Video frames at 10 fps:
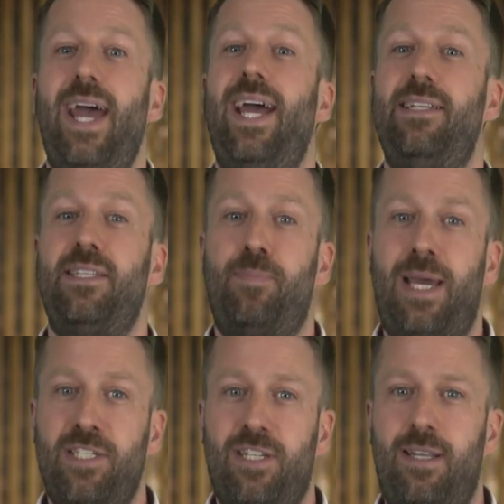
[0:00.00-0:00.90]
And
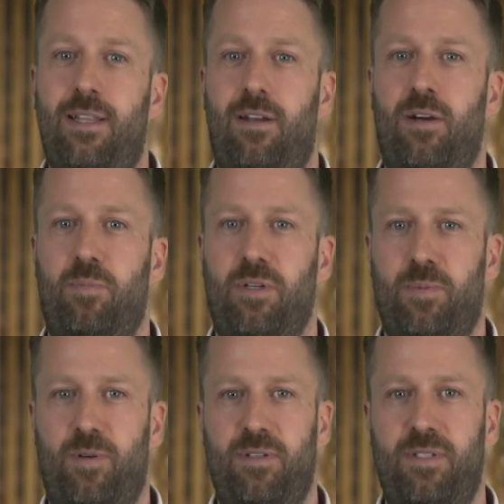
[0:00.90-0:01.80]
especially the Lockbox
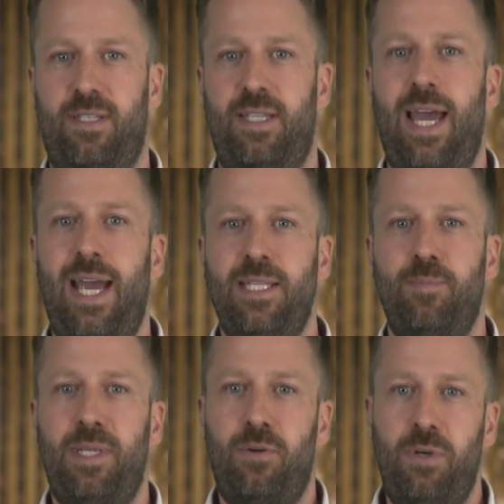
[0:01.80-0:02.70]
process has
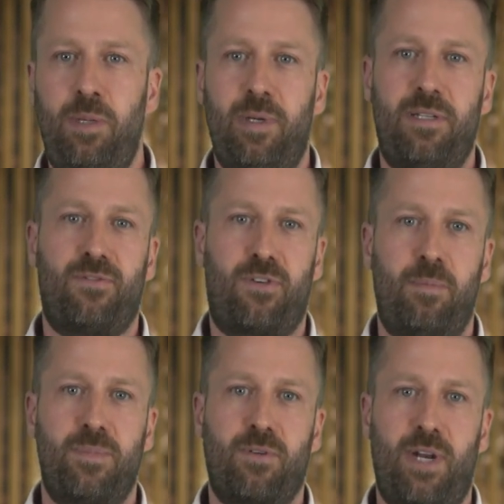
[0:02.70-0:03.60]
been rebuilt
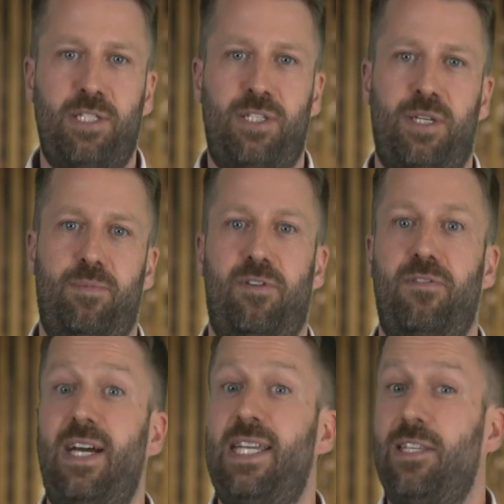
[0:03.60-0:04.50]
from scratch,
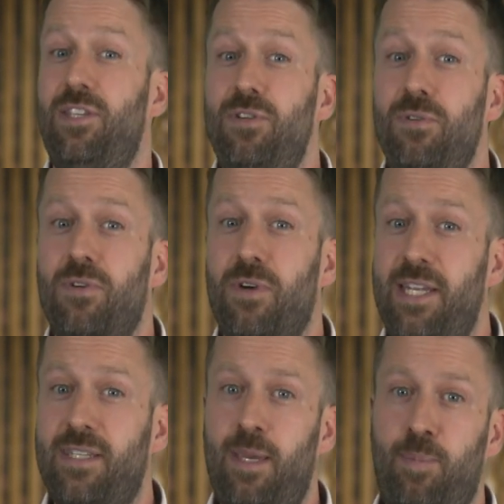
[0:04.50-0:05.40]
providing new
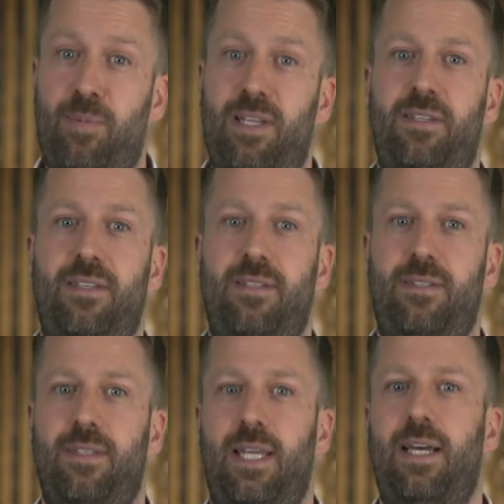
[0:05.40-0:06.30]
great capabilities
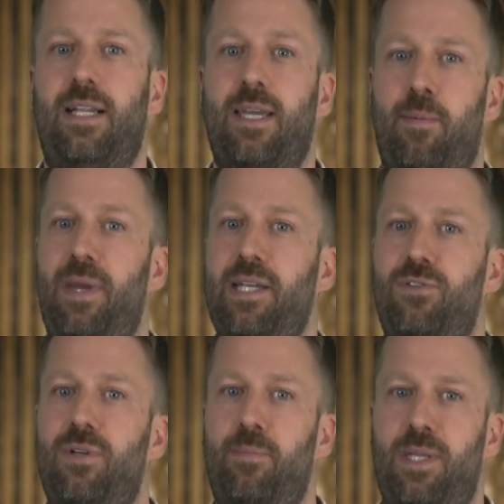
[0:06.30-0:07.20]
that I'll come back to
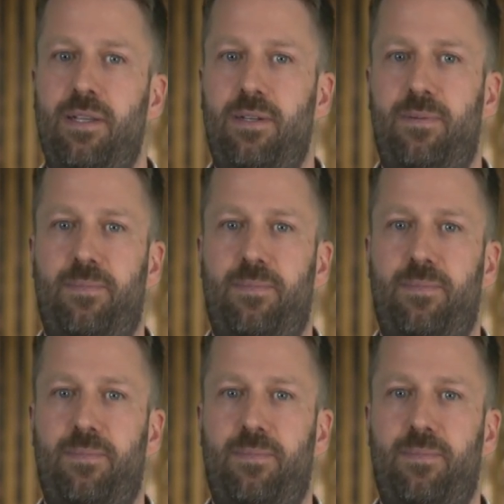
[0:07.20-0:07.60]
in a minute.